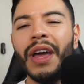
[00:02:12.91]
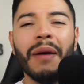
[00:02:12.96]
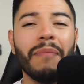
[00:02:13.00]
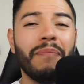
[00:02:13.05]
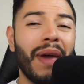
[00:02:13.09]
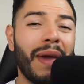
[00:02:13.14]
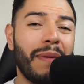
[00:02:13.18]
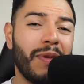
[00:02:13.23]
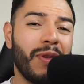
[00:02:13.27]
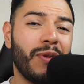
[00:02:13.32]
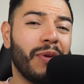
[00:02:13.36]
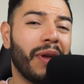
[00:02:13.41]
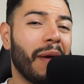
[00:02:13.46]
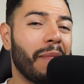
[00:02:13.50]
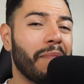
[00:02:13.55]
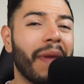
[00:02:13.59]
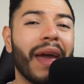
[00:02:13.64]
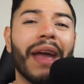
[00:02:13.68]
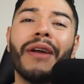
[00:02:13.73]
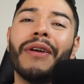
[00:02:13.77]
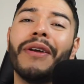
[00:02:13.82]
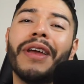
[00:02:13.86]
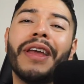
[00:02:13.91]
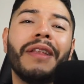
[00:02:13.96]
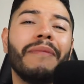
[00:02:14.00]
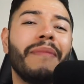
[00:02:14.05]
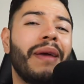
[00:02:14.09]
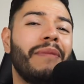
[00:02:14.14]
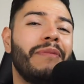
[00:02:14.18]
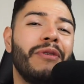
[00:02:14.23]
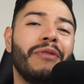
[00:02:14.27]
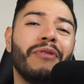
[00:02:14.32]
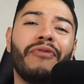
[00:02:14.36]
maybe you get married,
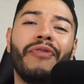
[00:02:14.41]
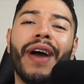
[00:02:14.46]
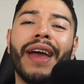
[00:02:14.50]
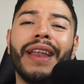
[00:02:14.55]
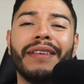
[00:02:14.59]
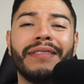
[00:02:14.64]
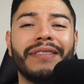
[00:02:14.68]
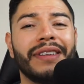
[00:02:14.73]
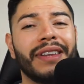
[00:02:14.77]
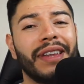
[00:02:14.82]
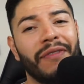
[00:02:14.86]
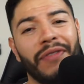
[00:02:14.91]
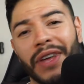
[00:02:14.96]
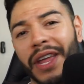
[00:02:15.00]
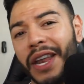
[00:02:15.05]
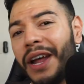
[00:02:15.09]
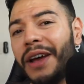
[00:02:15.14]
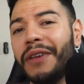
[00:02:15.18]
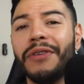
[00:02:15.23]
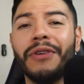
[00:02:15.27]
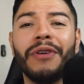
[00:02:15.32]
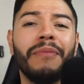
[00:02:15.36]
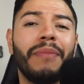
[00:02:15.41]
maybe you find a significant other,